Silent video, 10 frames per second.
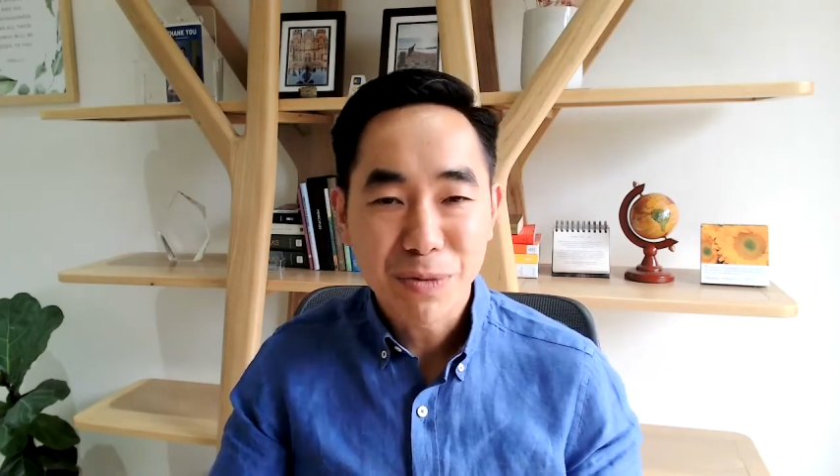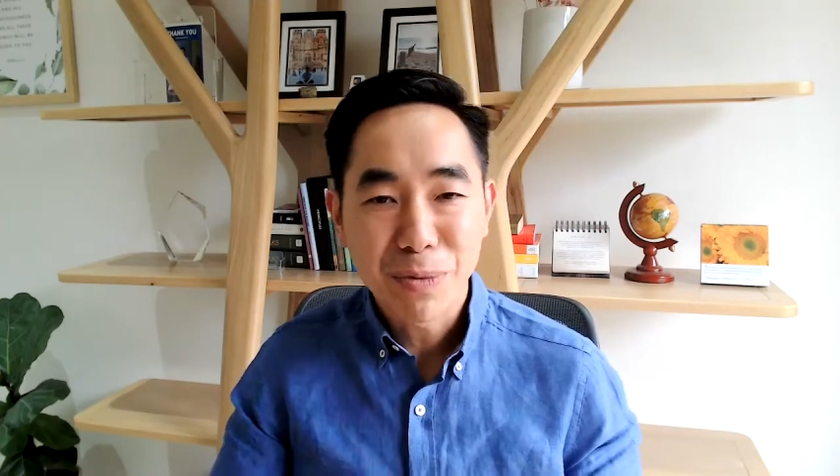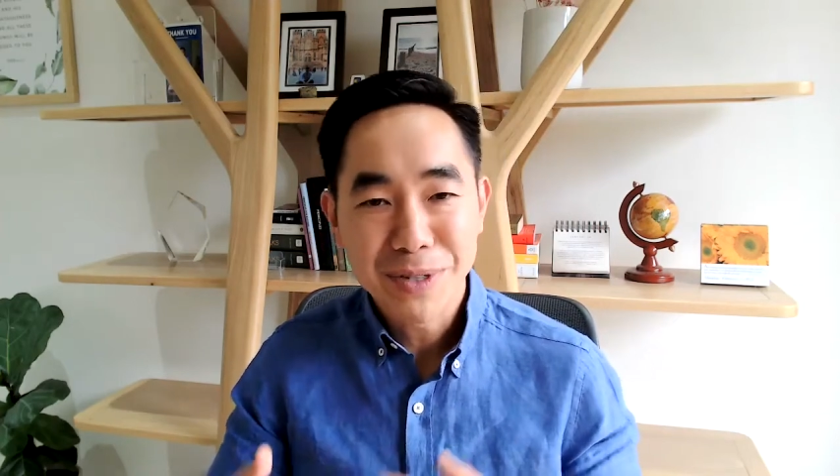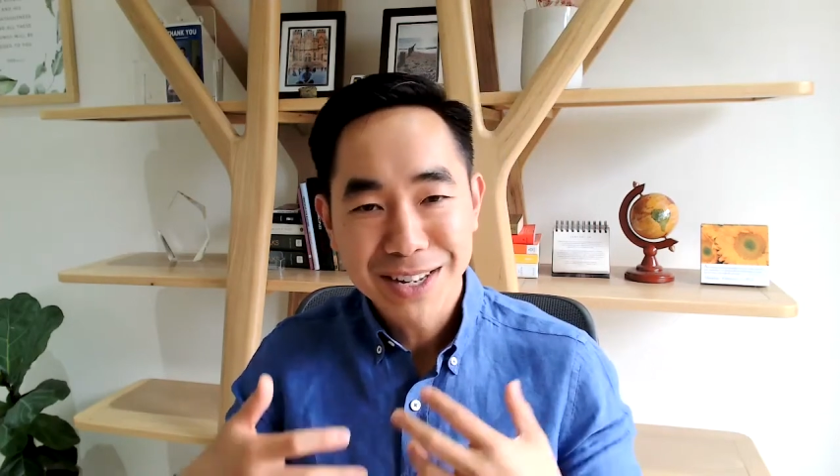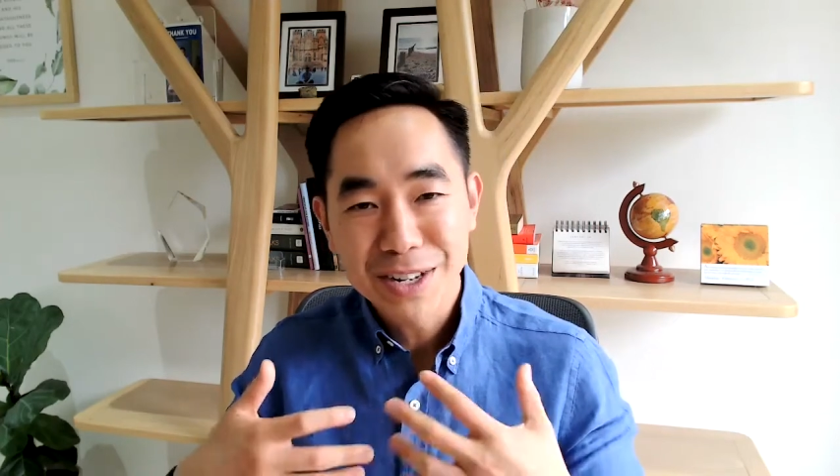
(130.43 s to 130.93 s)

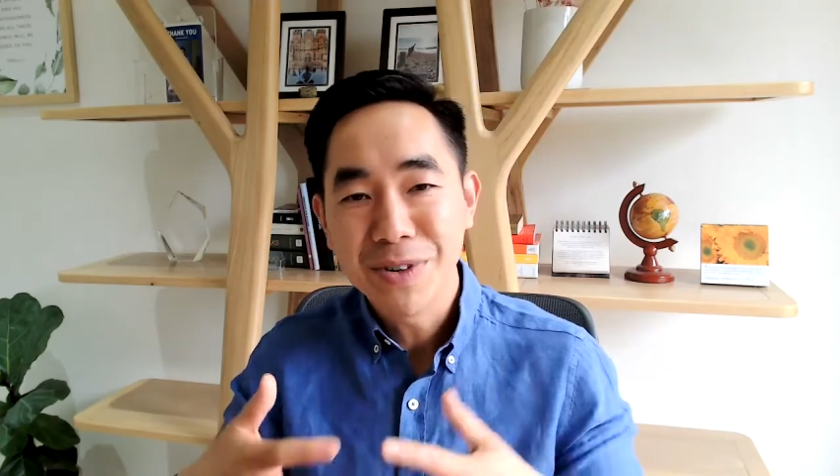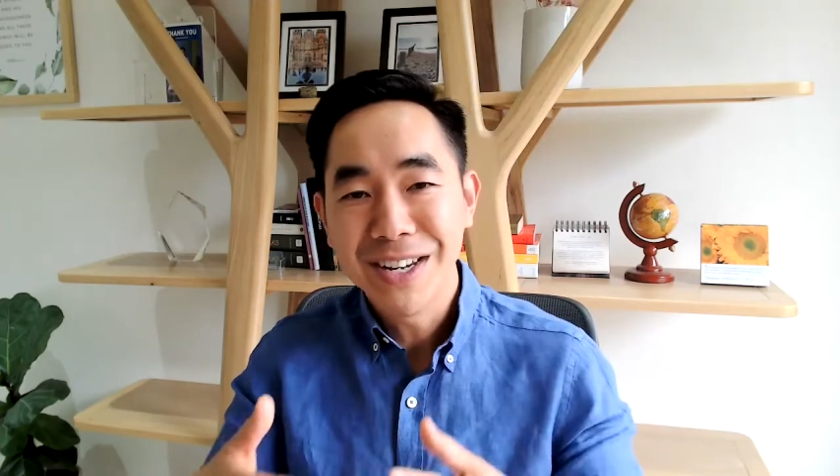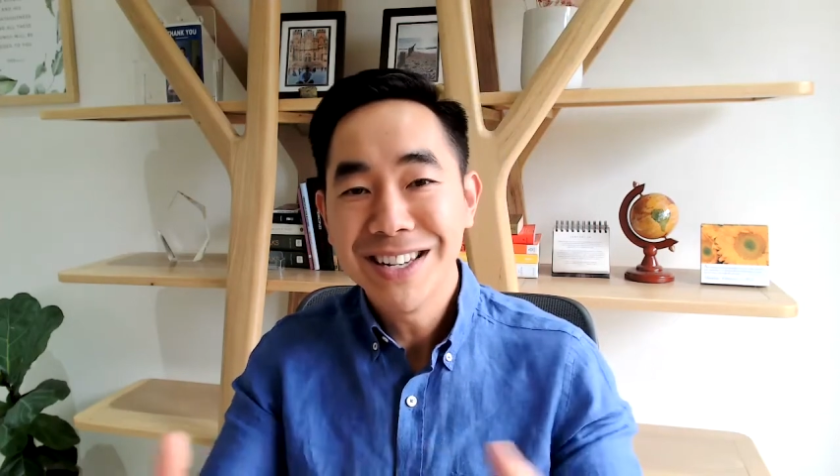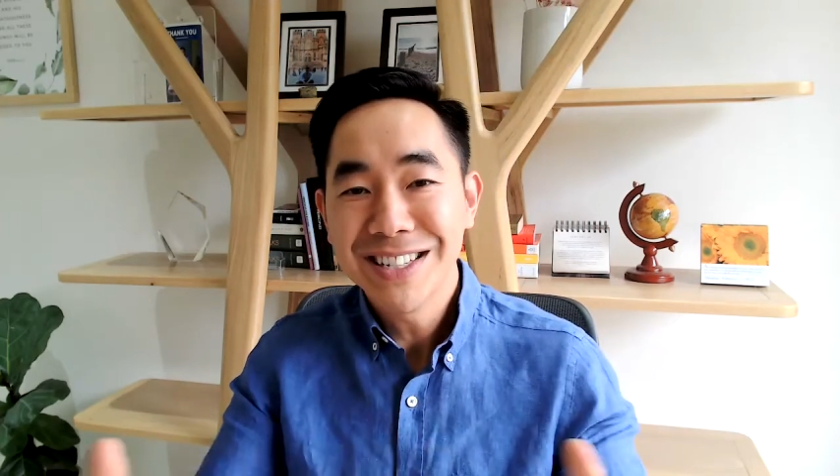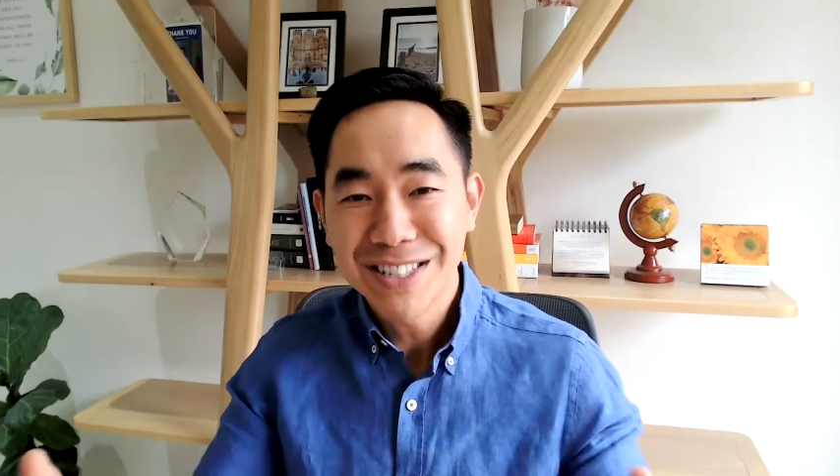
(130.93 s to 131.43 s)
when we send you a
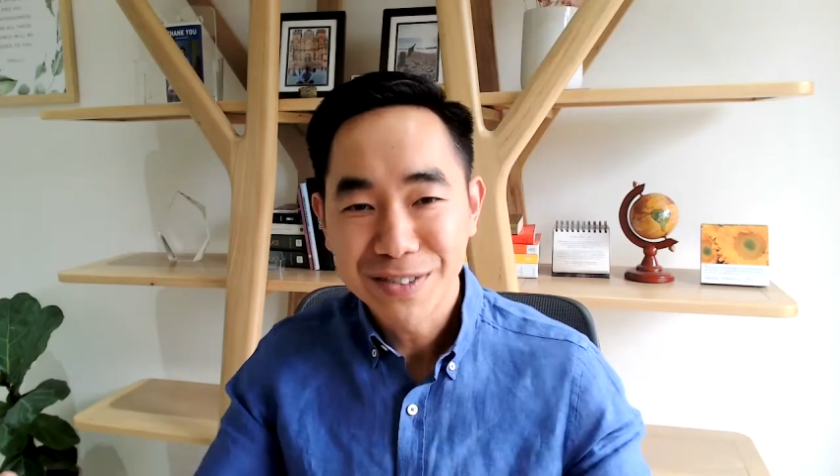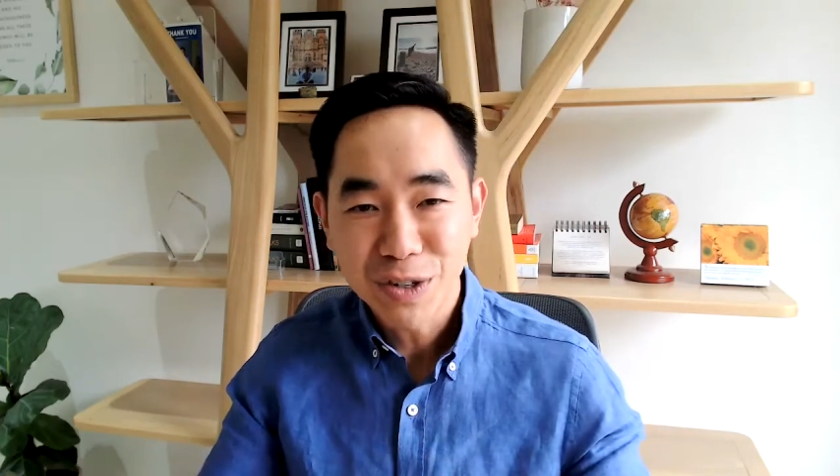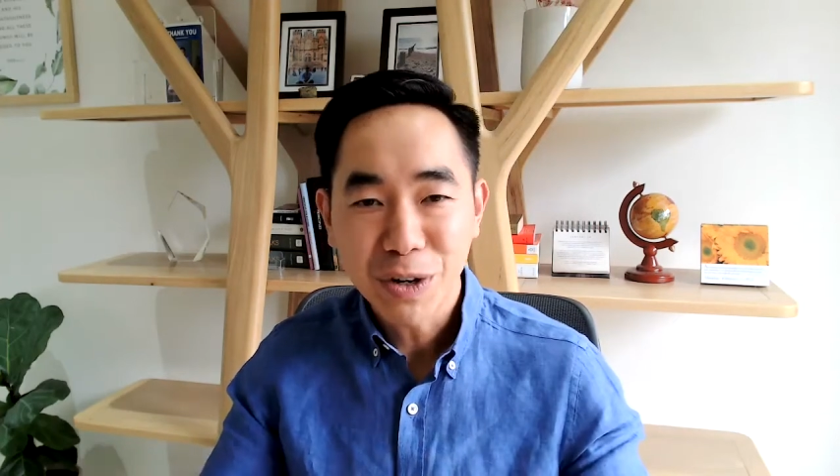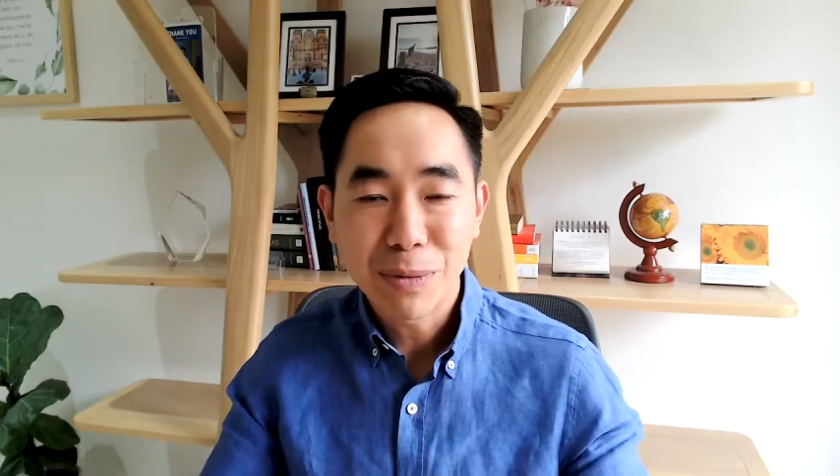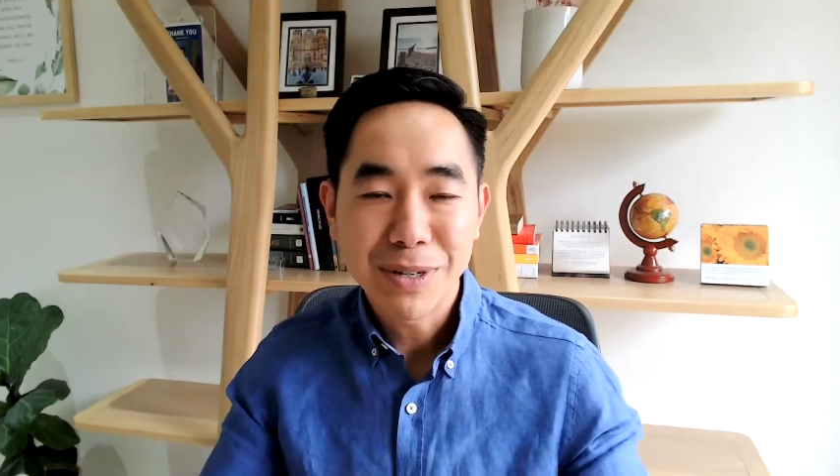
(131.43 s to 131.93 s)
list of
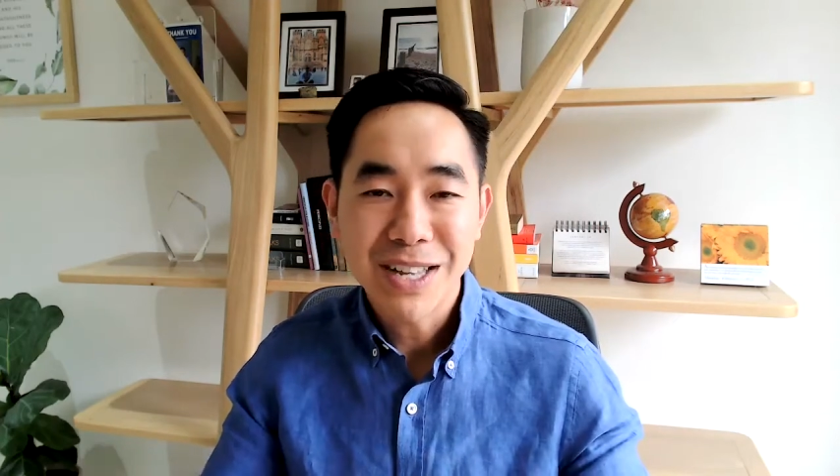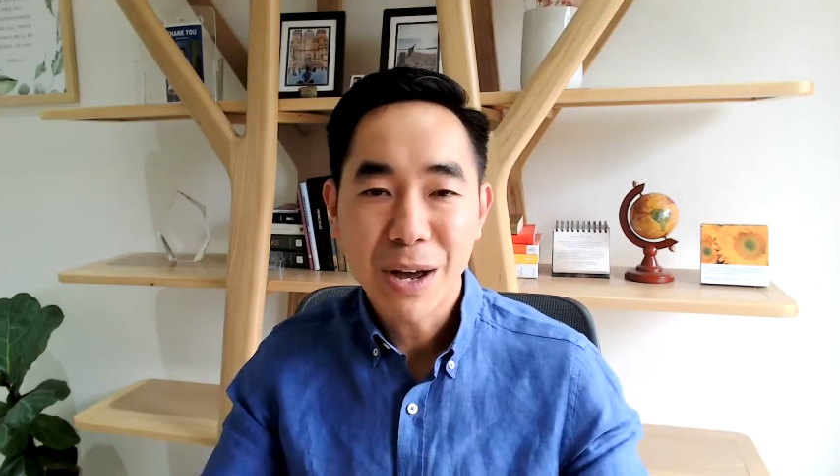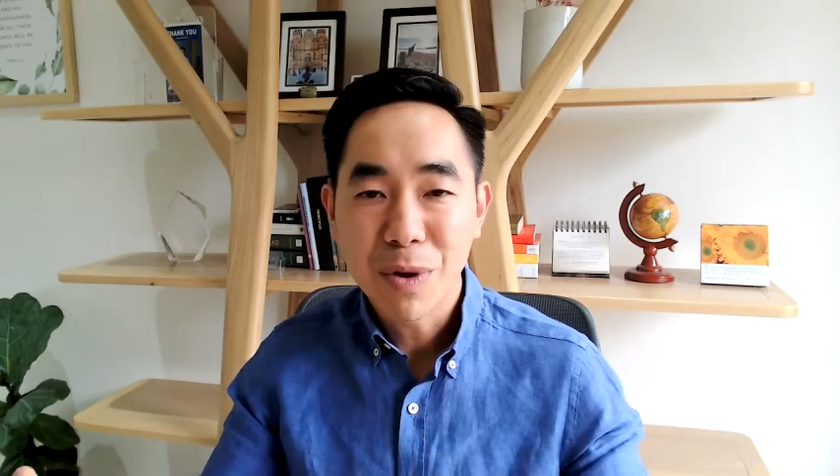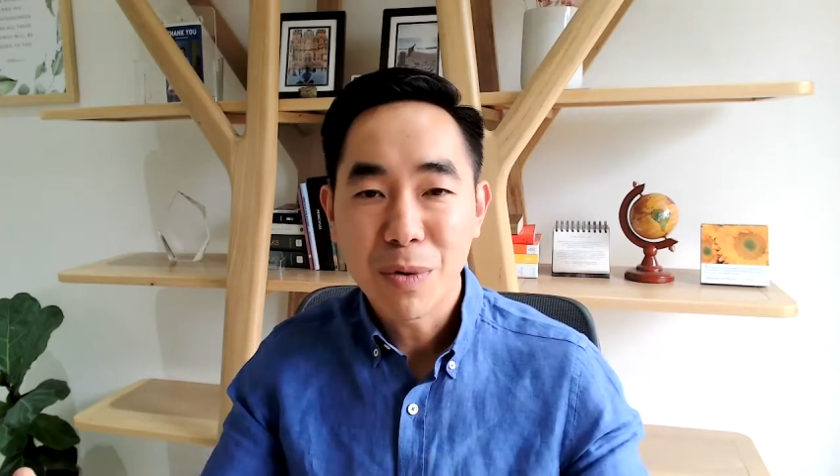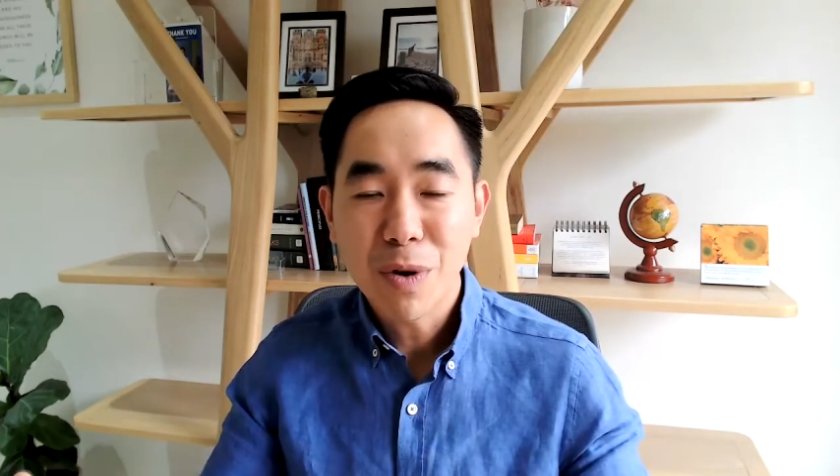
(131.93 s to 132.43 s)
documents
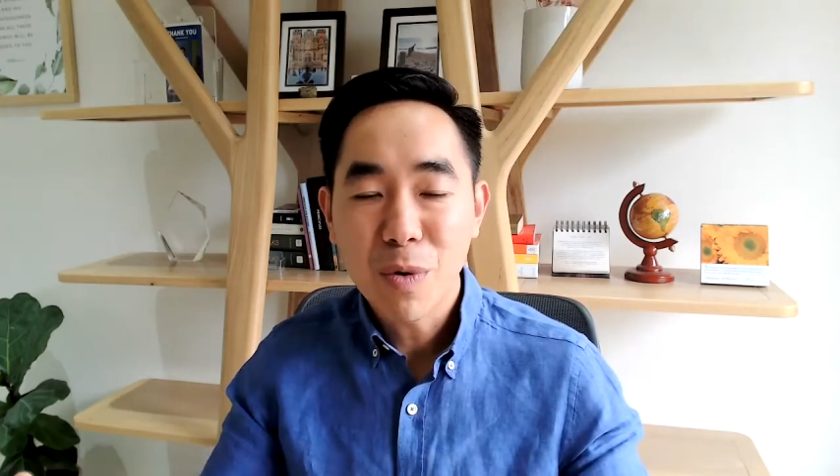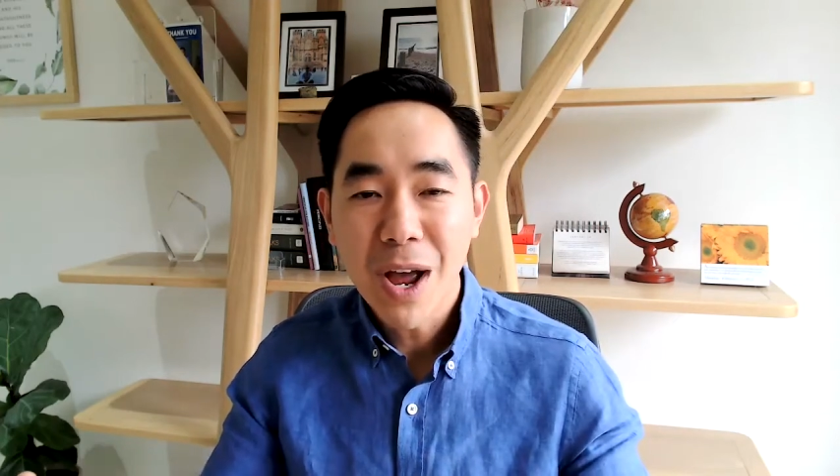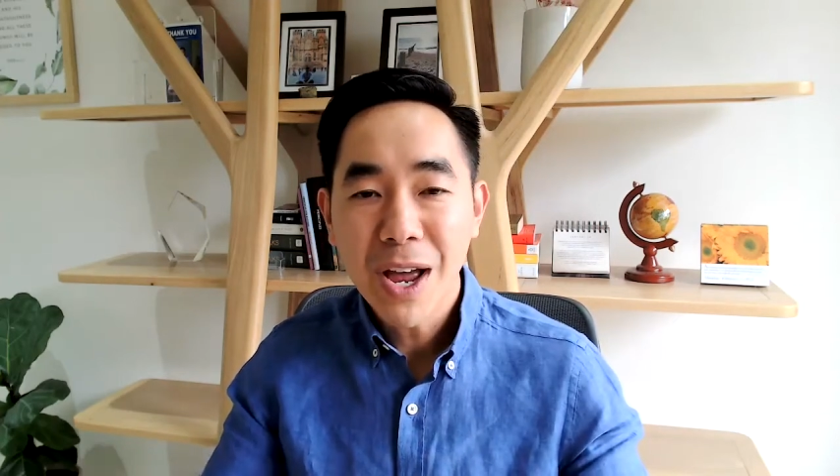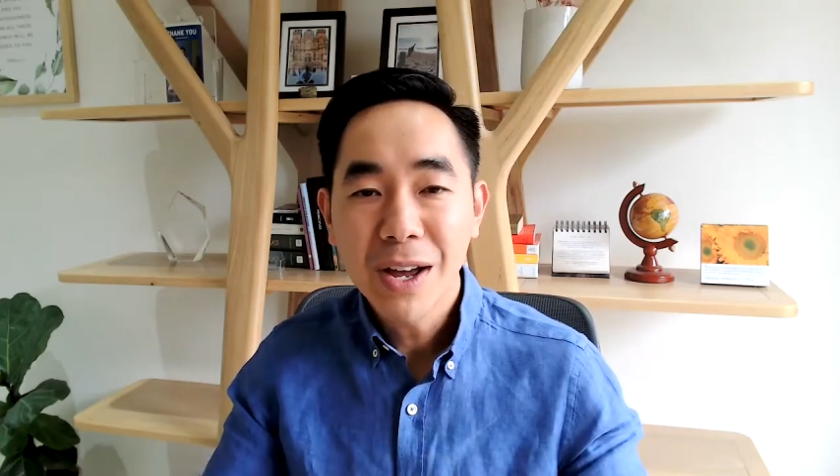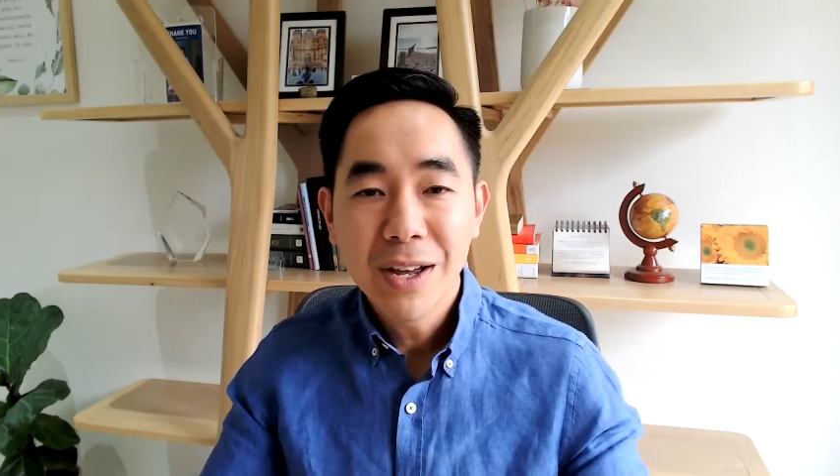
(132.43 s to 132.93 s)
that we
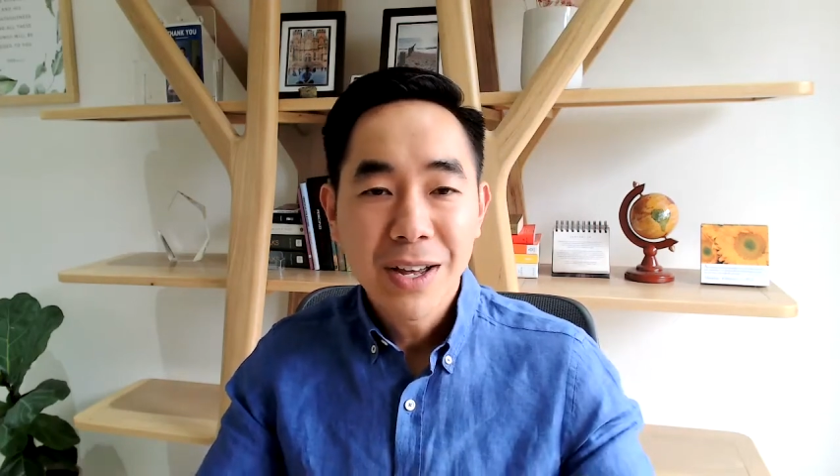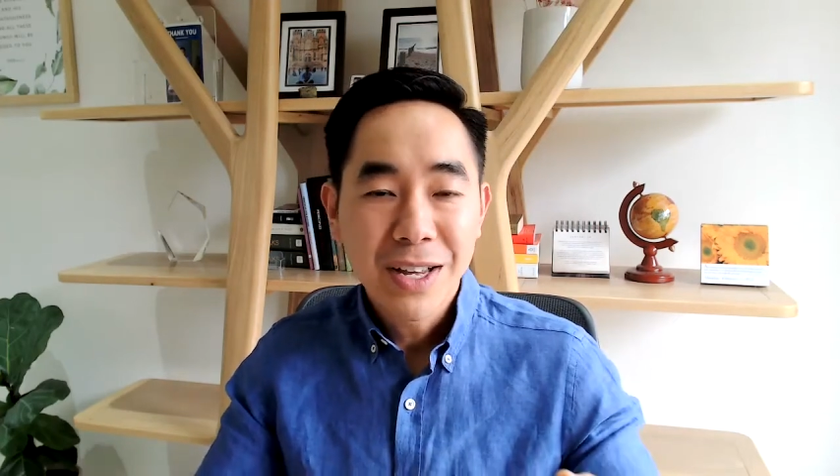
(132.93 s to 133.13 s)
require,